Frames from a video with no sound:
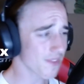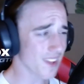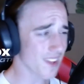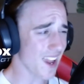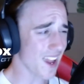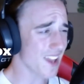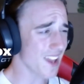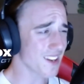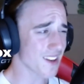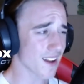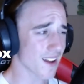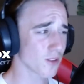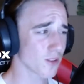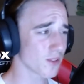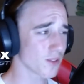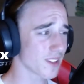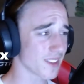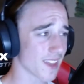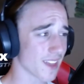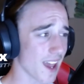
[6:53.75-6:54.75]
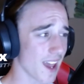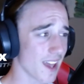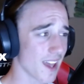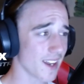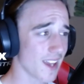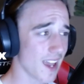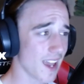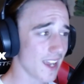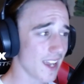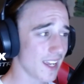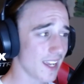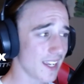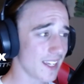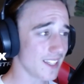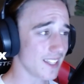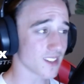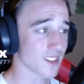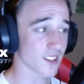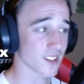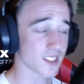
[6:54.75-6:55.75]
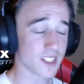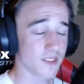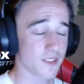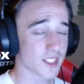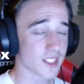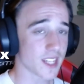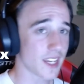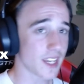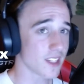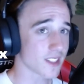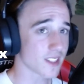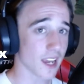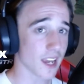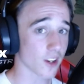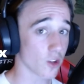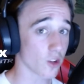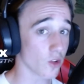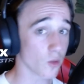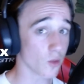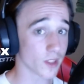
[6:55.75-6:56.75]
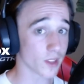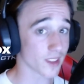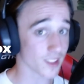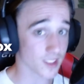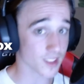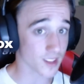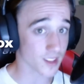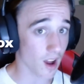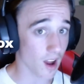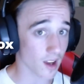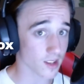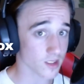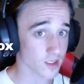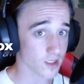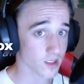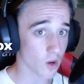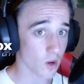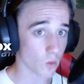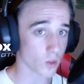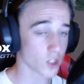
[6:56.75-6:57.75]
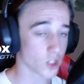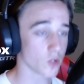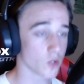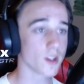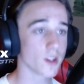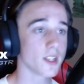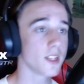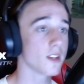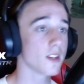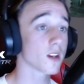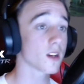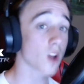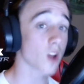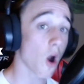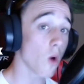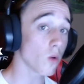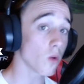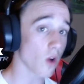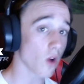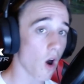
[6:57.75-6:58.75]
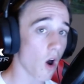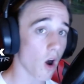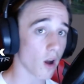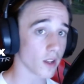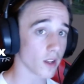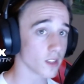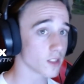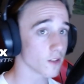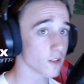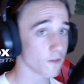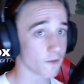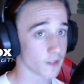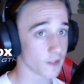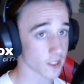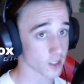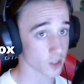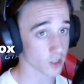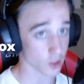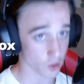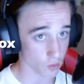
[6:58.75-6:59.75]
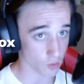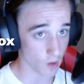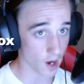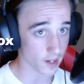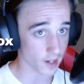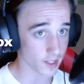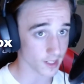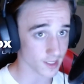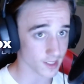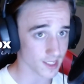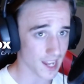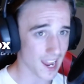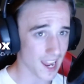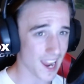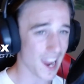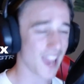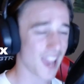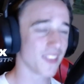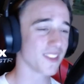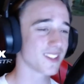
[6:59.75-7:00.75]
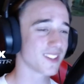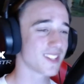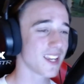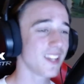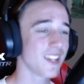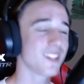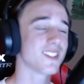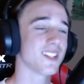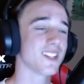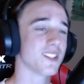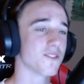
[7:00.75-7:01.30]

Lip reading: And not only that, it doesn't even taste that good with the sauce, which you would need to coat on to fix the dryness. And the taste is